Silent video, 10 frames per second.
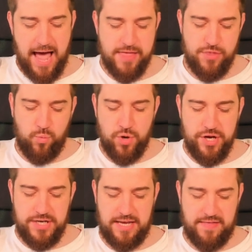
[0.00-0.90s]
And the
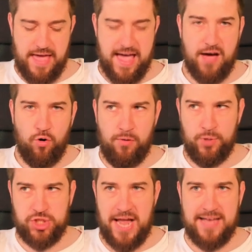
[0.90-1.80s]
wording there
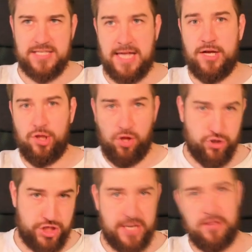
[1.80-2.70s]
almost acts like a
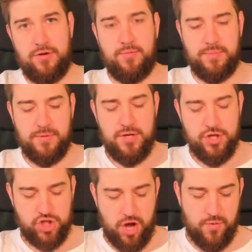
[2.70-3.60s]
logic loop.
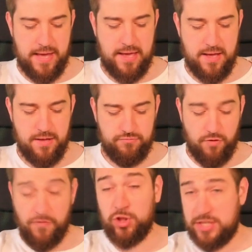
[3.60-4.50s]
So
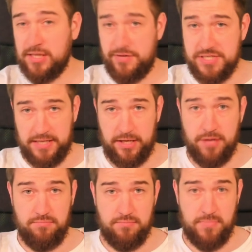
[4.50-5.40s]
Revoltingly
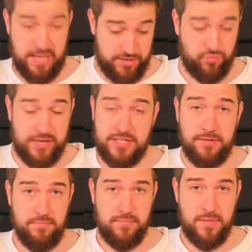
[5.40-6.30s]
Resilient is
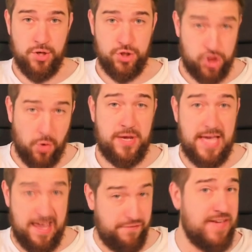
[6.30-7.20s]
written, so
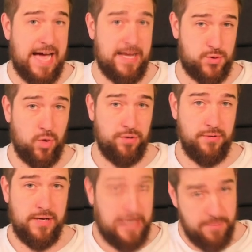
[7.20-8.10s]
if he has one,
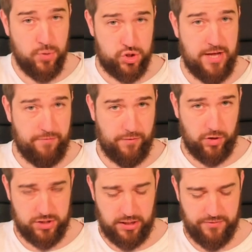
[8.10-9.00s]
he must have
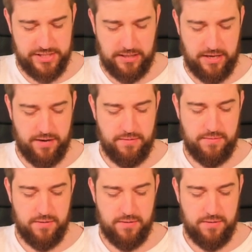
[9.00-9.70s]
Revoltingly Resilient.